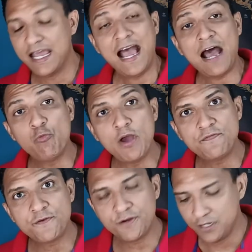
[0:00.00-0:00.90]

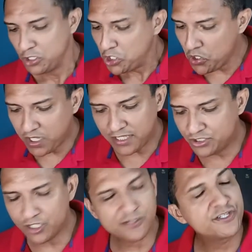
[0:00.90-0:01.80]
However, you can
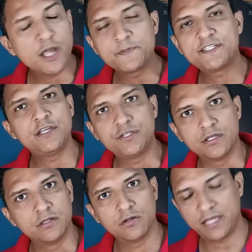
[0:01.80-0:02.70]
just
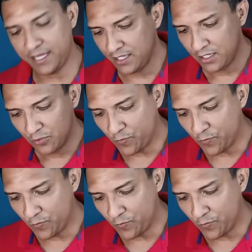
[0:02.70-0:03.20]
substitute, okay?